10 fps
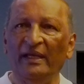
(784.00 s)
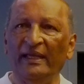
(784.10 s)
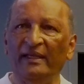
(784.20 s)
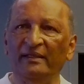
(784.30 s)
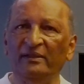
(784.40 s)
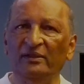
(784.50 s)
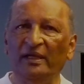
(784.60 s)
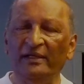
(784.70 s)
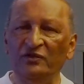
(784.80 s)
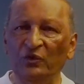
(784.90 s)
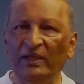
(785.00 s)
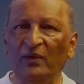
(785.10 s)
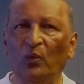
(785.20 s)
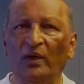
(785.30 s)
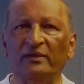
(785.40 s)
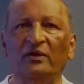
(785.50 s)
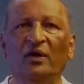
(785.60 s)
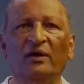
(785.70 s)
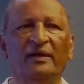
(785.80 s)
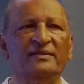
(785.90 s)
in, in doing what
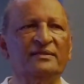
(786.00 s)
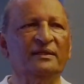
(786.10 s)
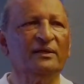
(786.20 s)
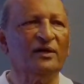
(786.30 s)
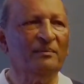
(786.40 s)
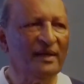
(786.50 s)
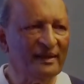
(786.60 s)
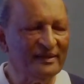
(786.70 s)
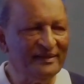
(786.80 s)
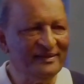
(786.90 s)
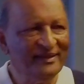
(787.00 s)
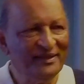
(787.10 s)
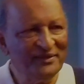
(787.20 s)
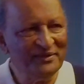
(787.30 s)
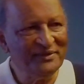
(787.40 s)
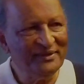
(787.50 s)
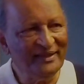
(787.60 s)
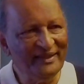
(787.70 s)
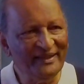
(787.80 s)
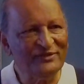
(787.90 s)
God has commanded
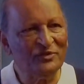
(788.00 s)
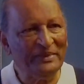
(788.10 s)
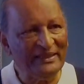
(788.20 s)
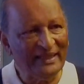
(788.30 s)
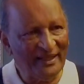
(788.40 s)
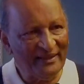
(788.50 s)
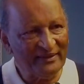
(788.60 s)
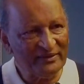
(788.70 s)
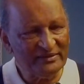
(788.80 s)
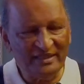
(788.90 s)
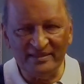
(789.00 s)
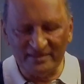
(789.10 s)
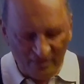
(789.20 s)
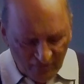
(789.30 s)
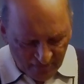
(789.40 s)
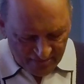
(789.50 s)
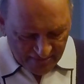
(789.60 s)
it to be done. Jesus, God